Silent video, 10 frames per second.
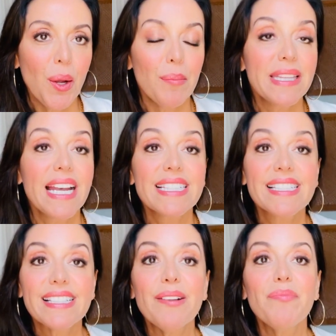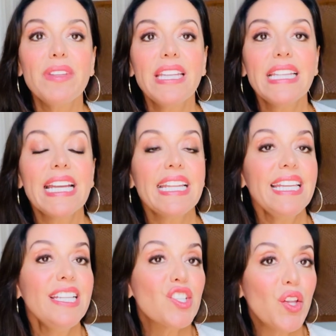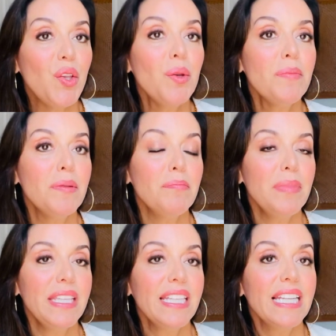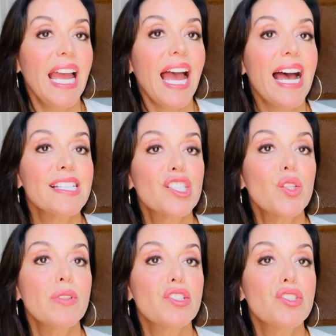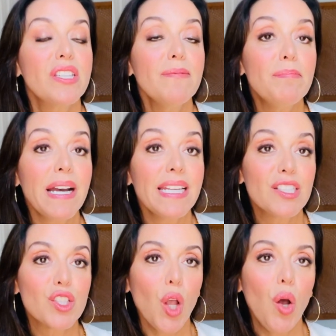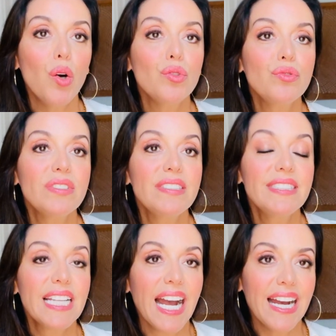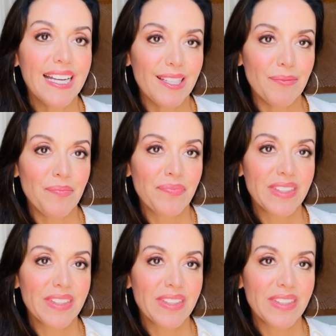But that's something that each human being has to achieve by its own time.